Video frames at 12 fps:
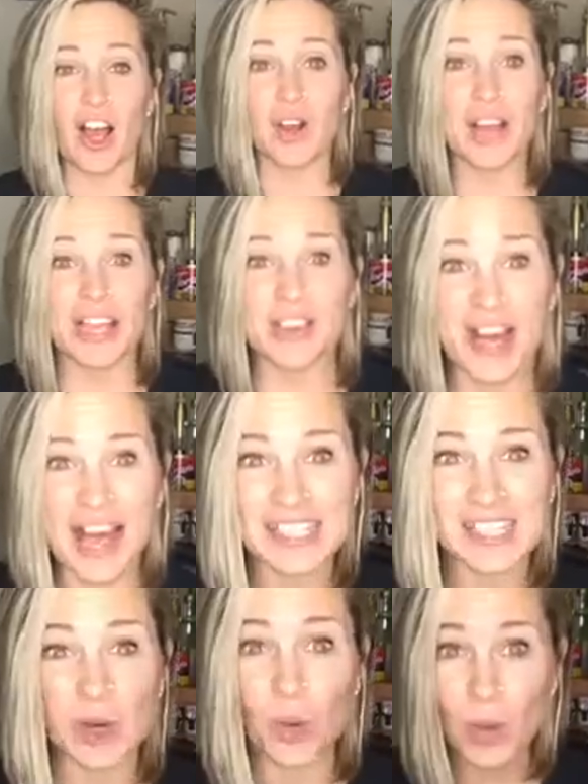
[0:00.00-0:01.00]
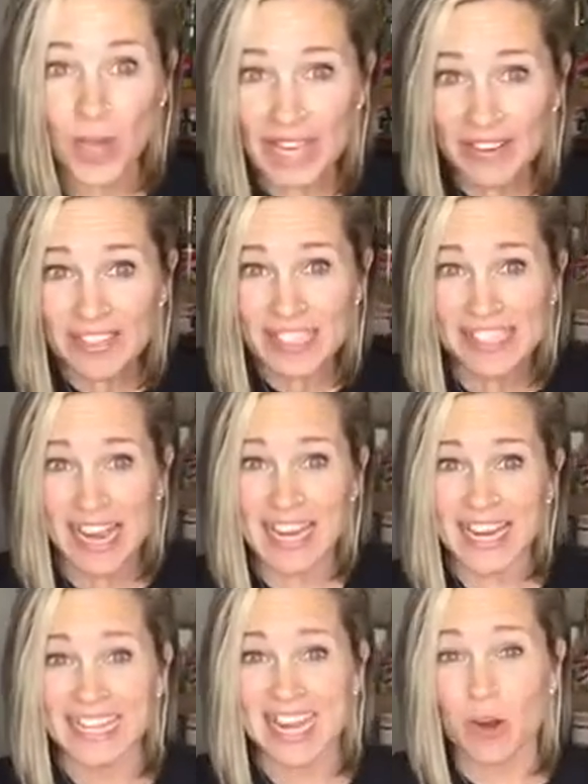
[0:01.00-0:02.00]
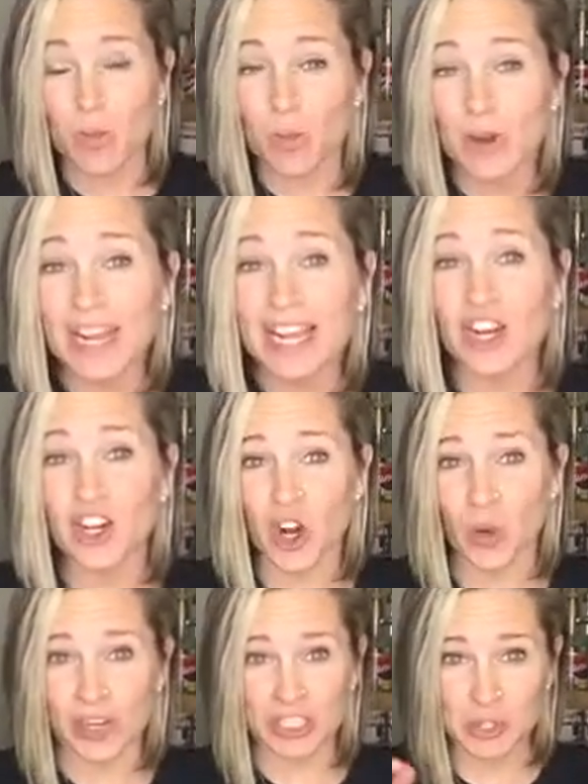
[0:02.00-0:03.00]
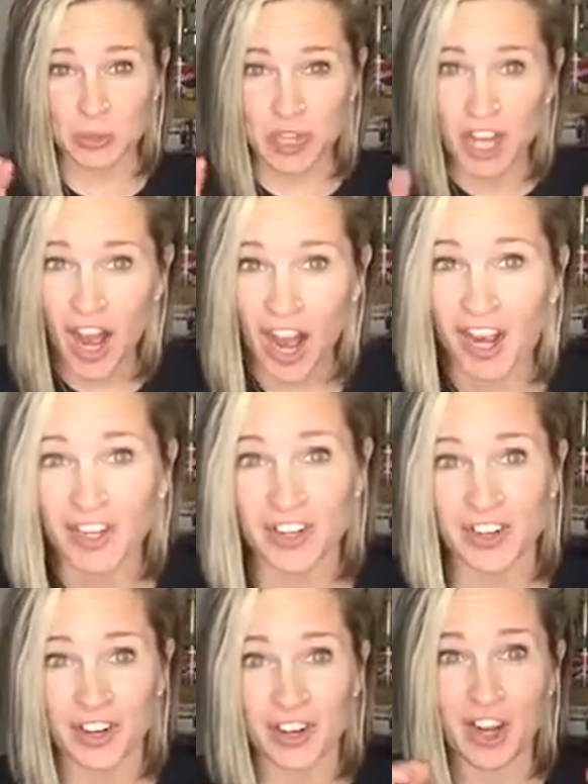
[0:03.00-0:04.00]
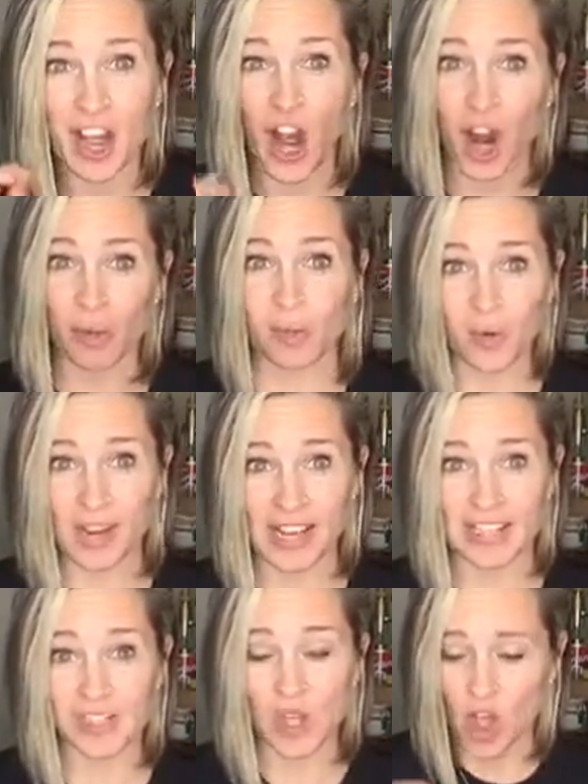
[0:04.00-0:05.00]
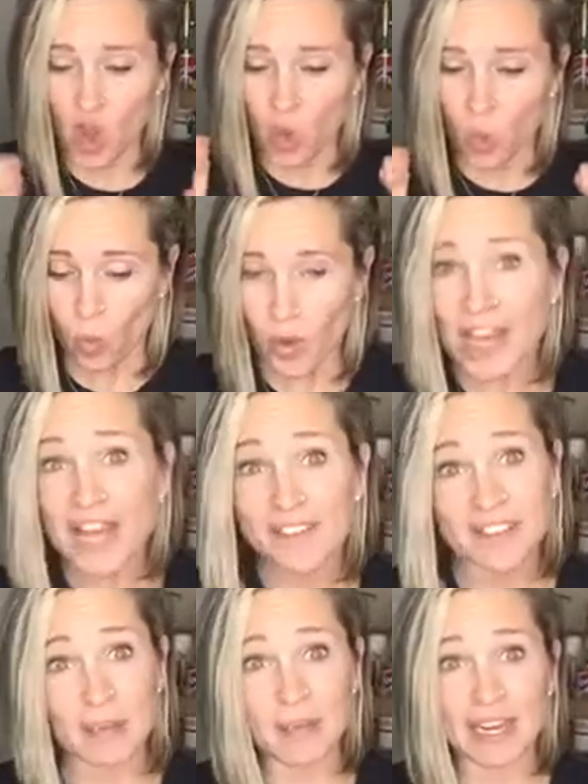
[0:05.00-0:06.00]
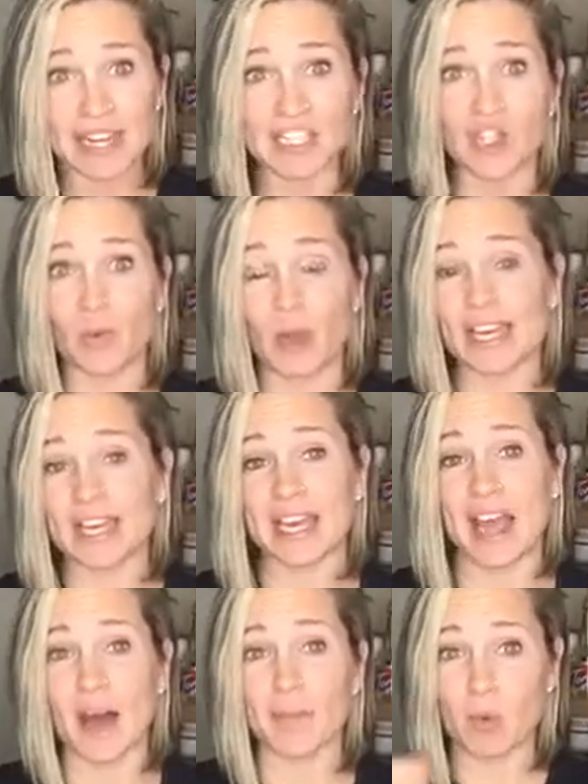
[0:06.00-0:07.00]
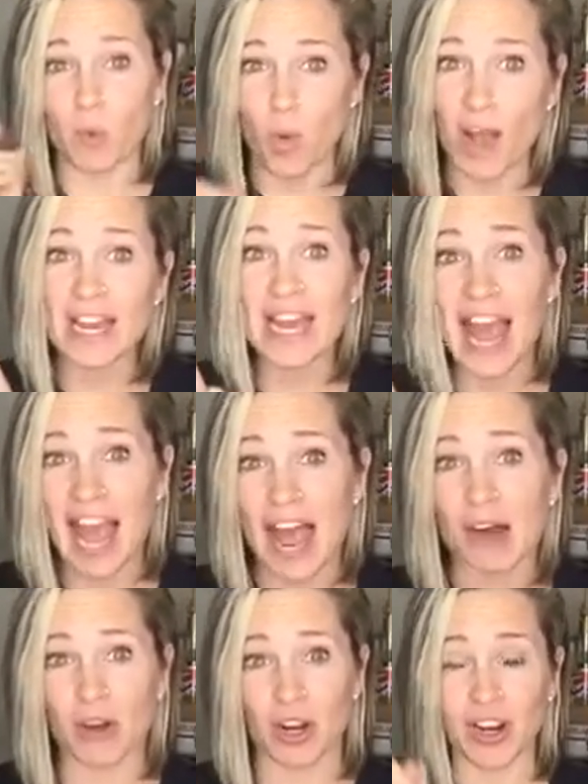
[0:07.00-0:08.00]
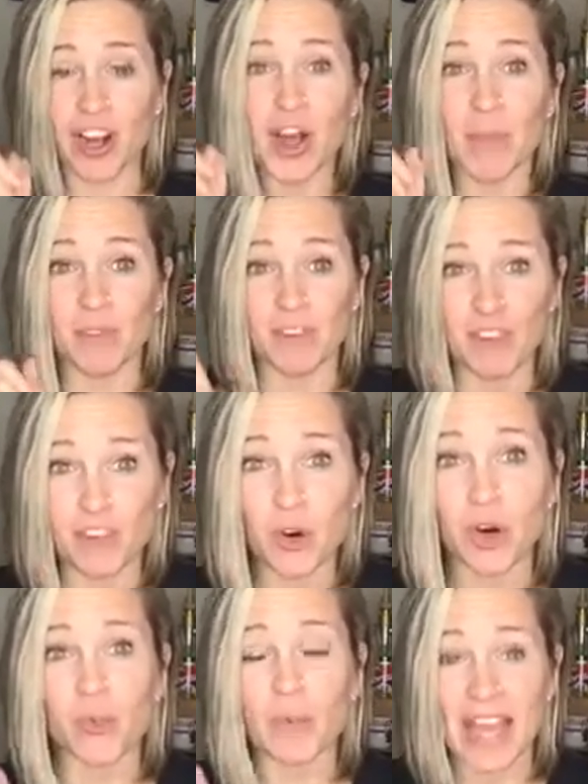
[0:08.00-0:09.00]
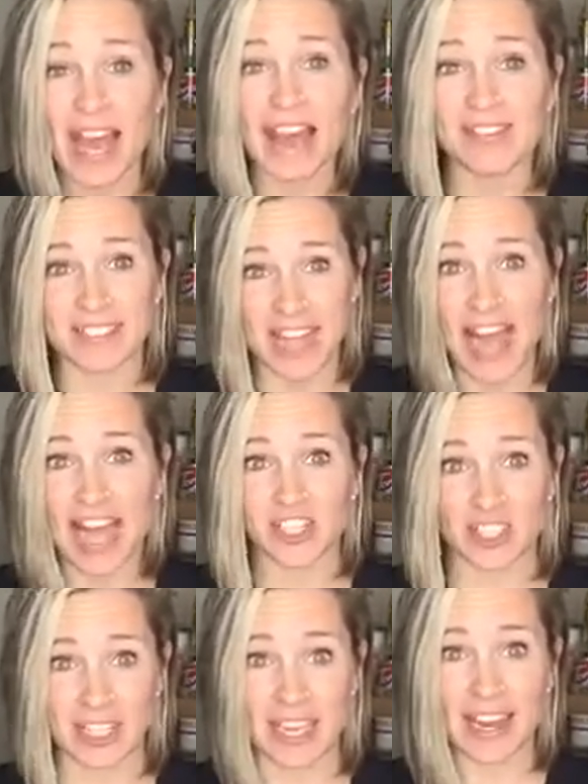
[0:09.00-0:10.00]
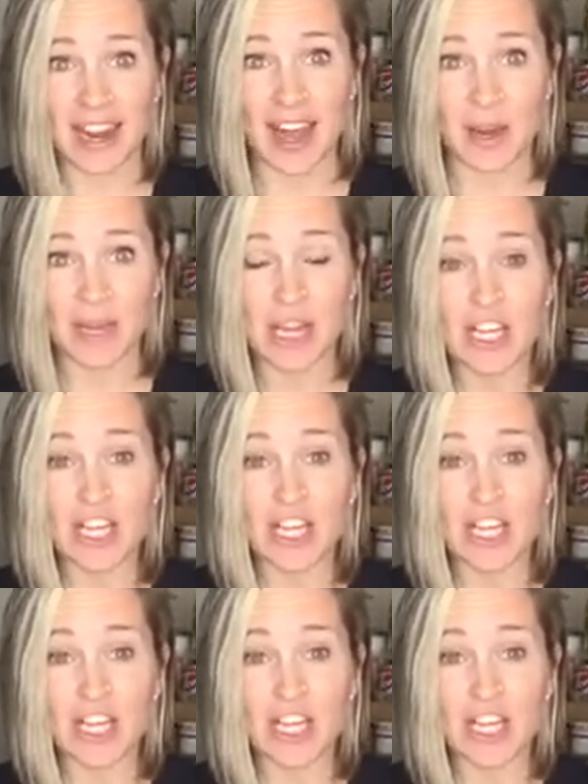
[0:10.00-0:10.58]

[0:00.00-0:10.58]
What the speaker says: Okay, you guys, so we have decided that we are going to conquer our mornings. We have committed to waking up 1 hour before we have to actually get up.